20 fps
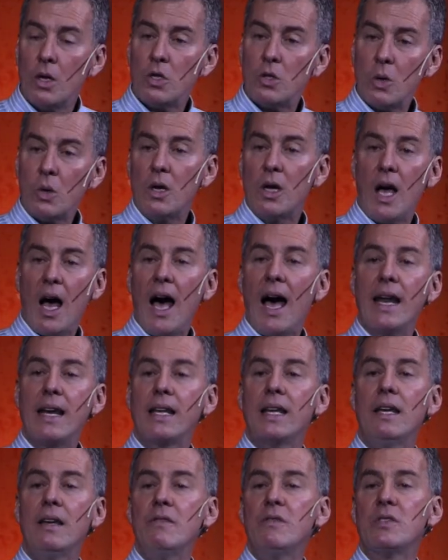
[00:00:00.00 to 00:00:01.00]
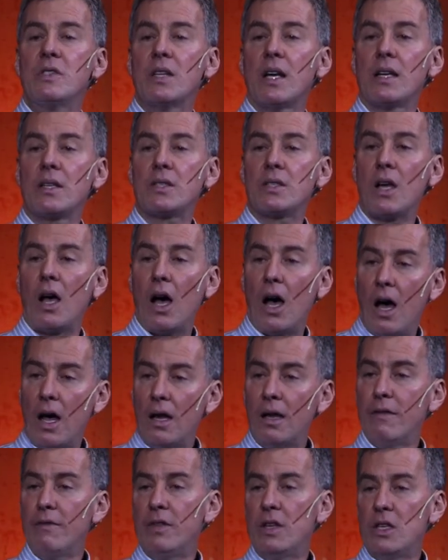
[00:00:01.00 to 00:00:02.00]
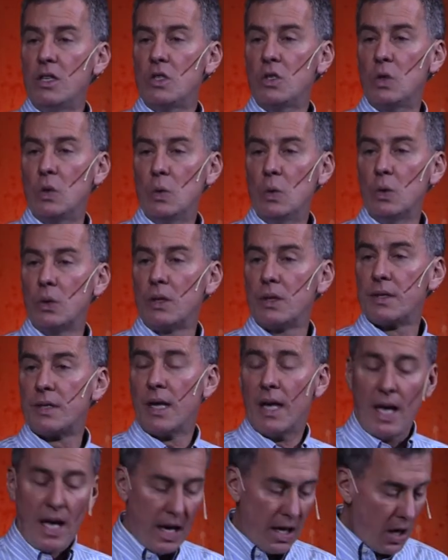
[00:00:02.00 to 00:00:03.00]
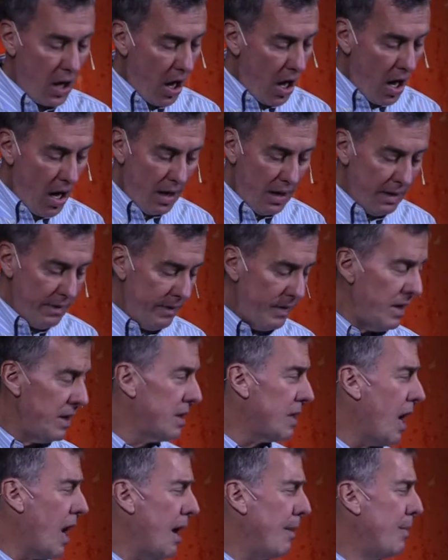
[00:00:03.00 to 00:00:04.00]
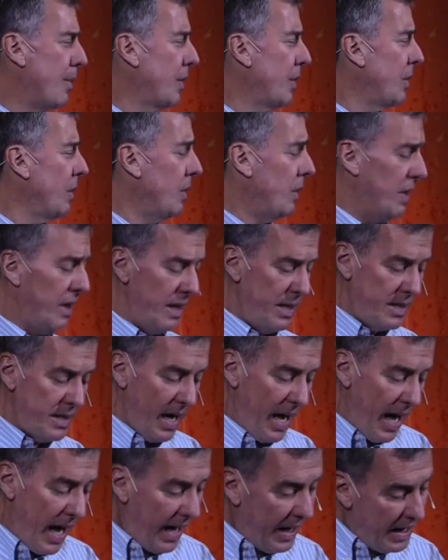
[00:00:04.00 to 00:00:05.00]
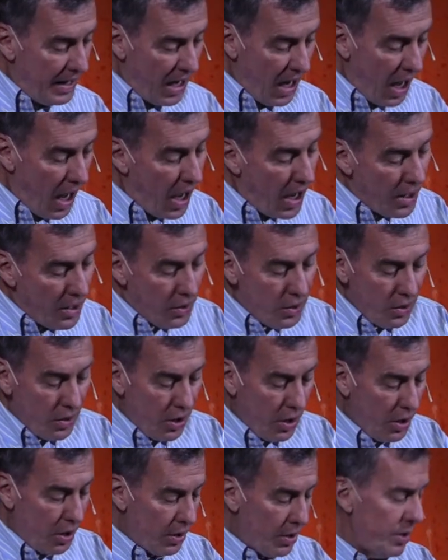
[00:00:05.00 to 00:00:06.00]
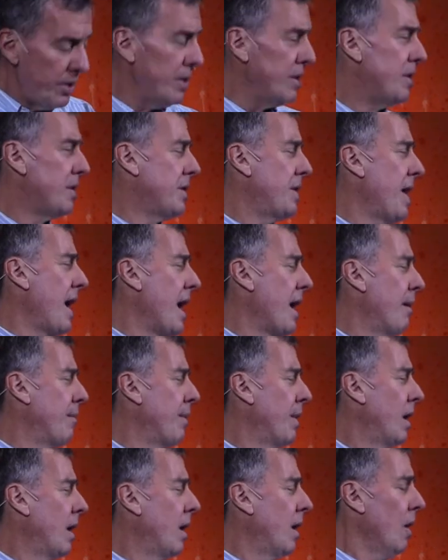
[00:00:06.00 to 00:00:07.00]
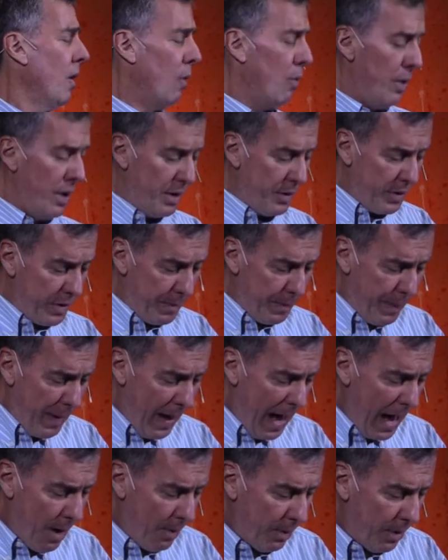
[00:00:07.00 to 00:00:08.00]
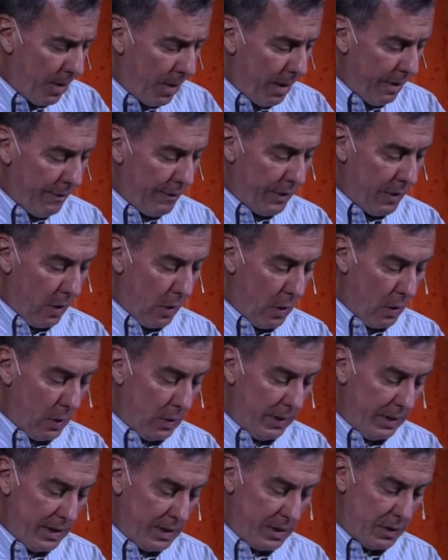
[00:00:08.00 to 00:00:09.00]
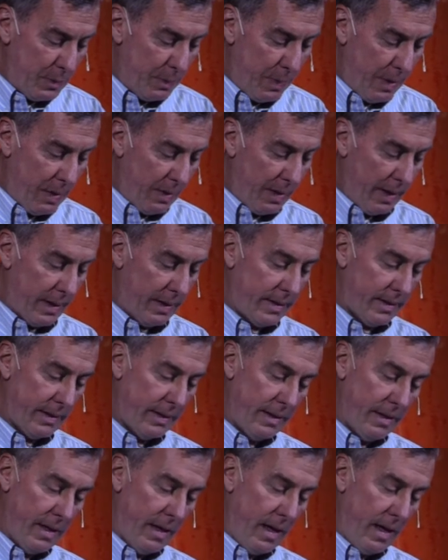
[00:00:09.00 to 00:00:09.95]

So God gives us all of these tools and all of these opportunities, and He undergirds them with the power of the Holy Spirit.